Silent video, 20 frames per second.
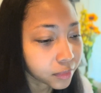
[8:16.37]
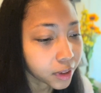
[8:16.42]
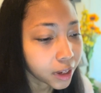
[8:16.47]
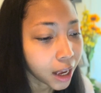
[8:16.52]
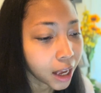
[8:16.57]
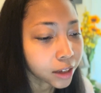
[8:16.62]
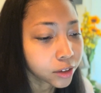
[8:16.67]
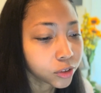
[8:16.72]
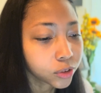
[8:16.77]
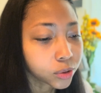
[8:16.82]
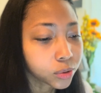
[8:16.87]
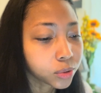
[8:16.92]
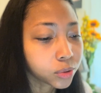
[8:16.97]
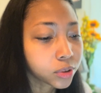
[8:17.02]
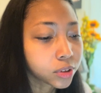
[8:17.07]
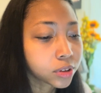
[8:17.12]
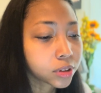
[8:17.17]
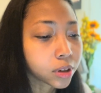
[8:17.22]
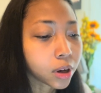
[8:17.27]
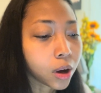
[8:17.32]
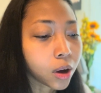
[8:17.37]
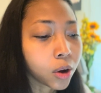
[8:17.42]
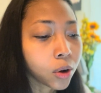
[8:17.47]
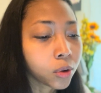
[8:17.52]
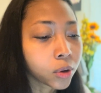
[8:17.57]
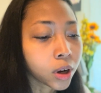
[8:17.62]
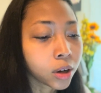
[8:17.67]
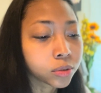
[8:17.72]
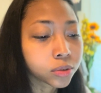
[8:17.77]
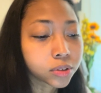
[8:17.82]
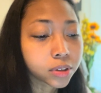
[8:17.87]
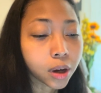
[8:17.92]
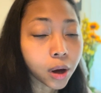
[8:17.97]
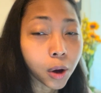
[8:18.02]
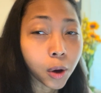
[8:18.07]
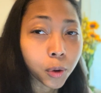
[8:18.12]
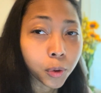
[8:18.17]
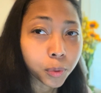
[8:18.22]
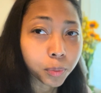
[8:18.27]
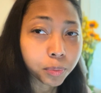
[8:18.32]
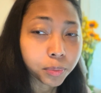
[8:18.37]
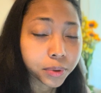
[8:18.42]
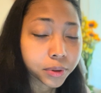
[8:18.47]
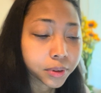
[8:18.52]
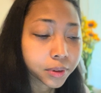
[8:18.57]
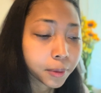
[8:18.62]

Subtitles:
I choose to hold on to hope,